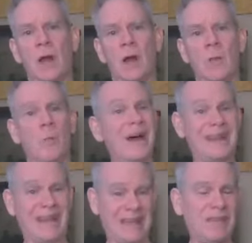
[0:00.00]
But
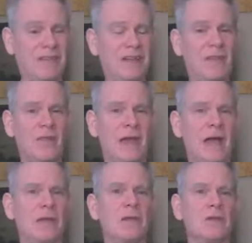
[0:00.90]
even in
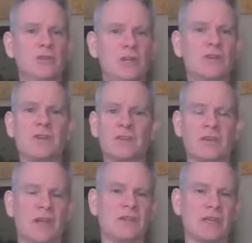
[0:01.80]
that, Jesus
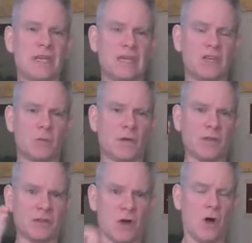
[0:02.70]
says he is with
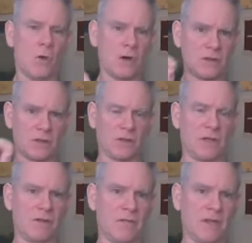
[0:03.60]
us always to the
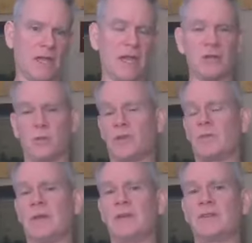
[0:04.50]
end of the age, which
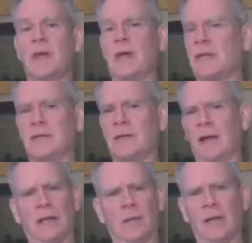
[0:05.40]
means that he's
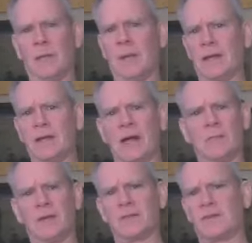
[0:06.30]
not limited by time,
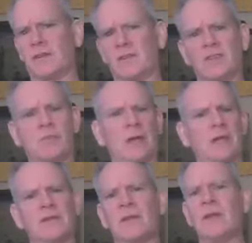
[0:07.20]
distance, and
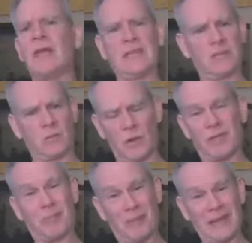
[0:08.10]
space. He's
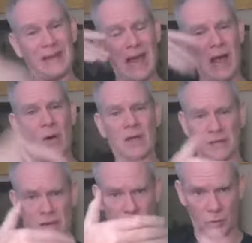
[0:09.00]
with me now as
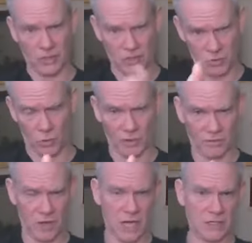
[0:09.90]
I preach the word of
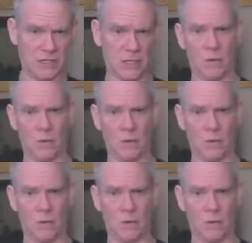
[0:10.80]
God to you.